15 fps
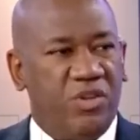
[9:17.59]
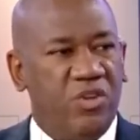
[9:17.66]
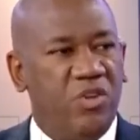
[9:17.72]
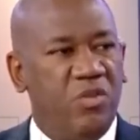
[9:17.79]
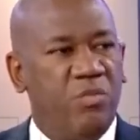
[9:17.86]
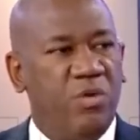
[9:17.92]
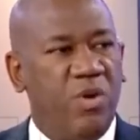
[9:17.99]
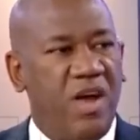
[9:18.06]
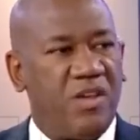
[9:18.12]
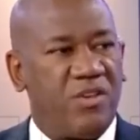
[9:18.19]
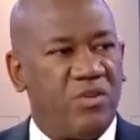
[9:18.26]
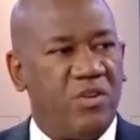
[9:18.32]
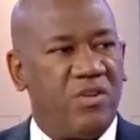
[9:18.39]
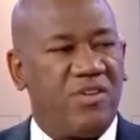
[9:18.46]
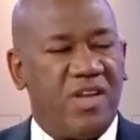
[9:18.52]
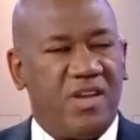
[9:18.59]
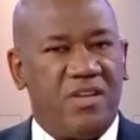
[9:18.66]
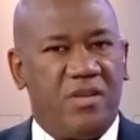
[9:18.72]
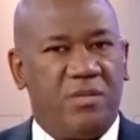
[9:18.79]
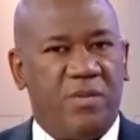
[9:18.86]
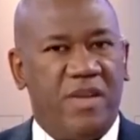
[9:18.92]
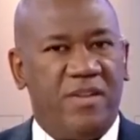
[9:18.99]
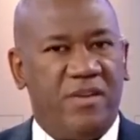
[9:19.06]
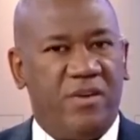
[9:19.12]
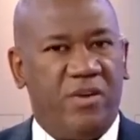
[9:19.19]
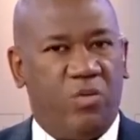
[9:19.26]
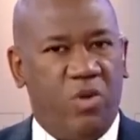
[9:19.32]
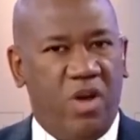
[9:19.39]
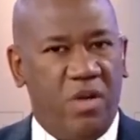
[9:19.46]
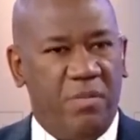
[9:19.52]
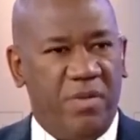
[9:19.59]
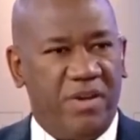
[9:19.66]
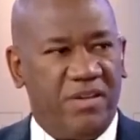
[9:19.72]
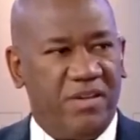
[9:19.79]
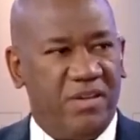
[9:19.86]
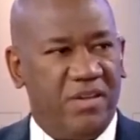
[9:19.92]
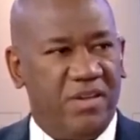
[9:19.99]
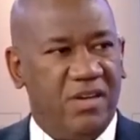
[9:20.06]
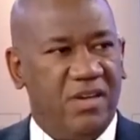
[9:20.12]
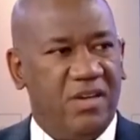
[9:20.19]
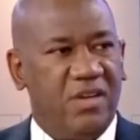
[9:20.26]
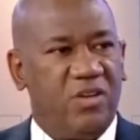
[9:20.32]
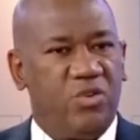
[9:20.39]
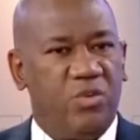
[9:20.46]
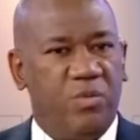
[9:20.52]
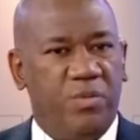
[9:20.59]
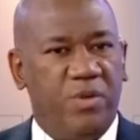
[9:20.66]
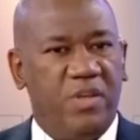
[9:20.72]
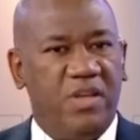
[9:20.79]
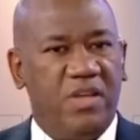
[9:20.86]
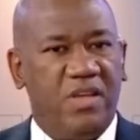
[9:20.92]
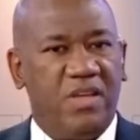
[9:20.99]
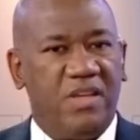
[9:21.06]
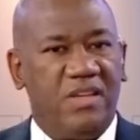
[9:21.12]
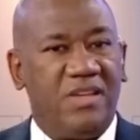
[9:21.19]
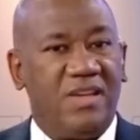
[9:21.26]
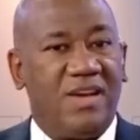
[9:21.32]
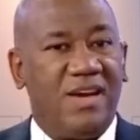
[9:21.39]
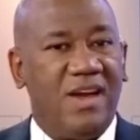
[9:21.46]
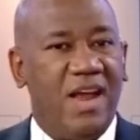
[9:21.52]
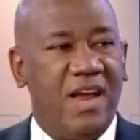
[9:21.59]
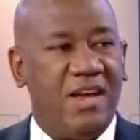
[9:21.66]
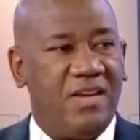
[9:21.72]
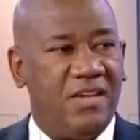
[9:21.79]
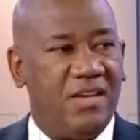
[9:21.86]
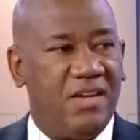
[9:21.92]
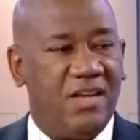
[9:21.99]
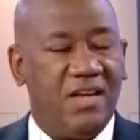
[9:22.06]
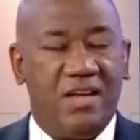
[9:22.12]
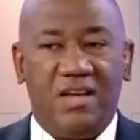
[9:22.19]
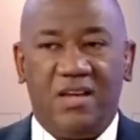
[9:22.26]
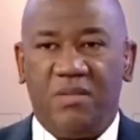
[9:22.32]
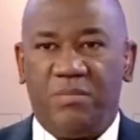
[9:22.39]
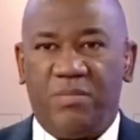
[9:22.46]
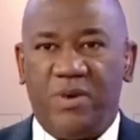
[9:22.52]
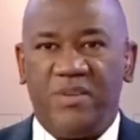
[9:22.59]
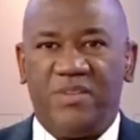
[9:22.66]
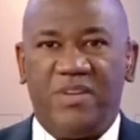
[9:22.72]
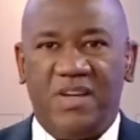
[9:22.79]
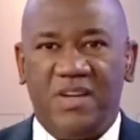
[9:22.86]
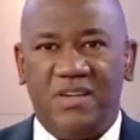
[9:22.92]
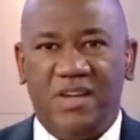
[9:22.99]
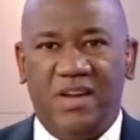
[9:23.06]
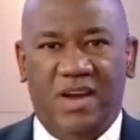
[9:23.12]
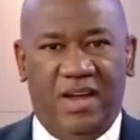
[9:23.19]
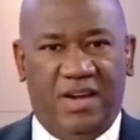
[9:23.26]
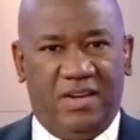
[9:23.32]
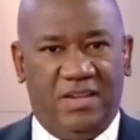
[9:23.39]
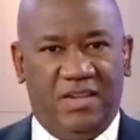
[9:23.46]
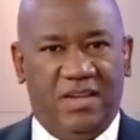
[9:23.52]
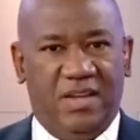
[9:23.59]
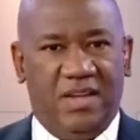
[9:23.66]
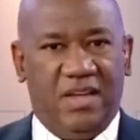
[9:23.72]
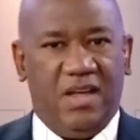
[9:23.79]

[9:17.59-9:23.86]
Tinubu has not satisfied the requirement to be declared president-elect.